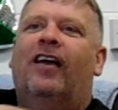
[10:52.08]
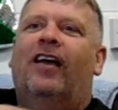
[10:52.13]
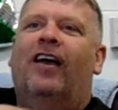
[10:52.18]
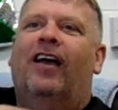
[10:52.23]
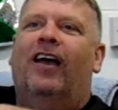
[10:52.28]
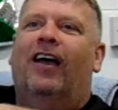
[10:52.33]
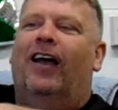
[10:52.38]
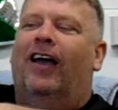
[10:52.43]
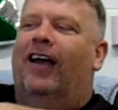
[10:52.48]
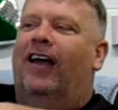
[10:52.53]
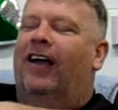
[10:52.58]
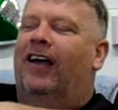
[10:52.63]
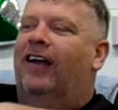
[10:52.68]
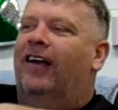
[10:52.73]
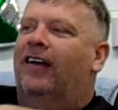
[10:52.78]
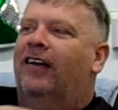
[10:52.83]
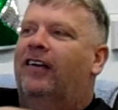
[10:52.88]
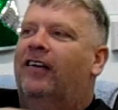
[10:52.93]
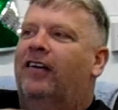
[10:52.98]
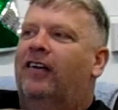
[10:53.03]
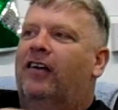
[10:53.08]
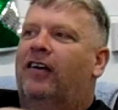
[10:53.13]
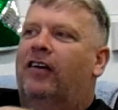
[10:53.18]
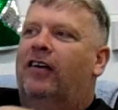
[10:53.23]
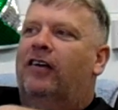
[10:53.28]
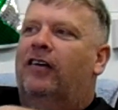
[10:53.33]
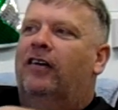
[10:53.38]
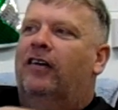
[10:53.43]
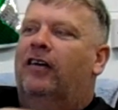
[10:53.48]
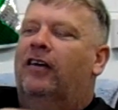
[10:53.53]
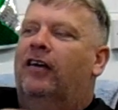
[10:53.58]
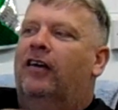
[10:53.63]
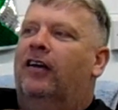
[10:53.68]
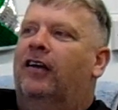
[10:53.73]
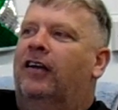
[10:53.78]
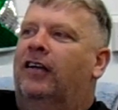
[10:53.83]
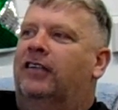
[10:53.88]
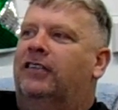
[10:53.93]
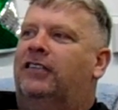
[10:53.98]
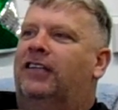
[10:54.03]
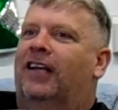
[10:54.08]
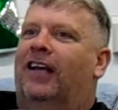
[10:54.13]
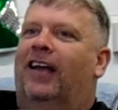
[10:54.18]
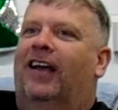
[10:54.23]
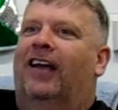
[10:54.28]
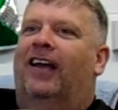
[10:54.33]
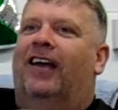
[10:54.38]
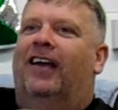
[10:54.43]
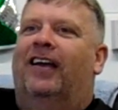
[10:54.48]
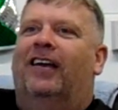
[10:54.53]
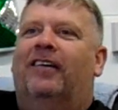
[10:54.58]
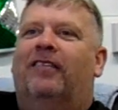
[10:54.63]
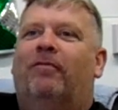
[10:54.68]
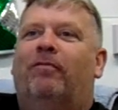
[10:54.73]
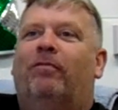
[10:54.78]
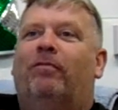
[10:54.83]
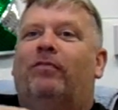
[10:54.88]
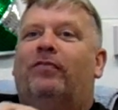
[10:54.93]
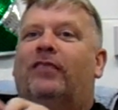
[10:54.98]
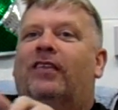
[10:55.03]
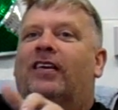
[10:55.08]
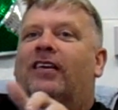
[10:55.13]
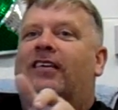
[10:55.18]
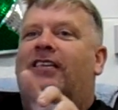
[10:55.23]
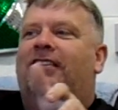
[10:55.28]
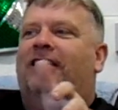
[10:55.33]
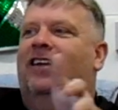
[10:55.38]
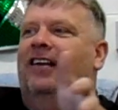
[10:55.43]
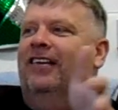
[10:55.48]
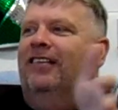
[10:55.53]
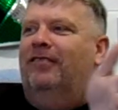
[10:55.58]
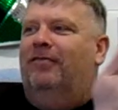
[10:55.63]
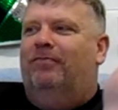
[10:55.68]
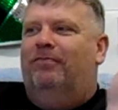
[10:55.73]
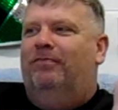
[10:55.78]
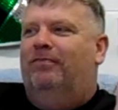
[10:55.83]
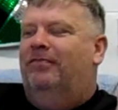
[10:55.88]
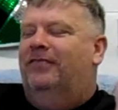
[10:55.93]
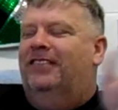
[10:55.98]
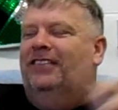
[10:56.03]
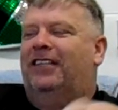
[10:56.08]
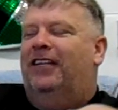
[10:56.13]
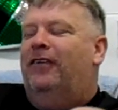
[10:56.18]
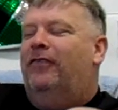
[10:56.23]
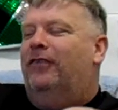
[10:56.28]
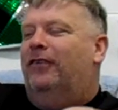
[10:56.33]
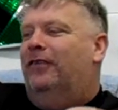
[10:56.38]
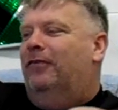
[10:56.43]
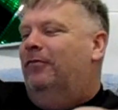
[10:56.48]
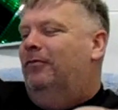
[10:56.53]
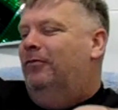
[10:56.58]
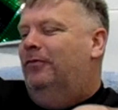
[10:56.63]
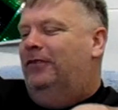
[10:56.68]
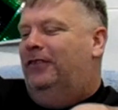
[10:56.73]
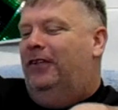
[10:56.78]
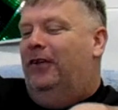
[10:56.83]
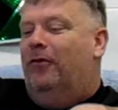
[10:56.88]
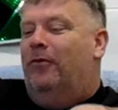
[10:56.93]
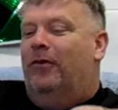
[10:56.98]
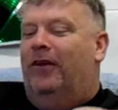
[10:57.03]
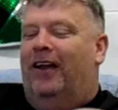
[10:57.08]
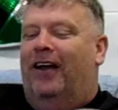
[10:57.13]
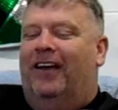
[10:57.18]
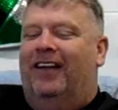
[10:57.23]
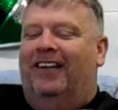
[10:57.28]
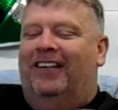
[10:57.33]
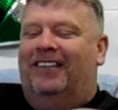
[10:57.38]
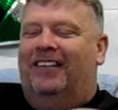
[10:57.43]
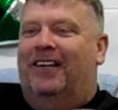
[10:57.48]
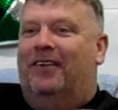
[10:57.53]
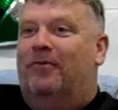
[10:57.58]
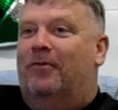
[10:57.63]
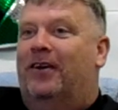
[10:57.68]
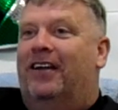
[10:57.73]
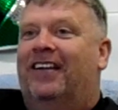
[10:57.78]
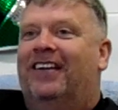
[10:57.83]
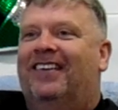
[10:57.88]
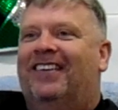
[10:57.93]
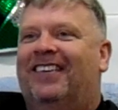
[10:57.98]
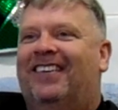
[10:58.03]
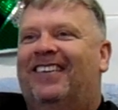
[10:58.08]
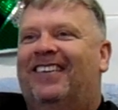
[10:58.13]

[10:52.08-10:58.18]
uh, it's uh, Stephen deal with that in his own way,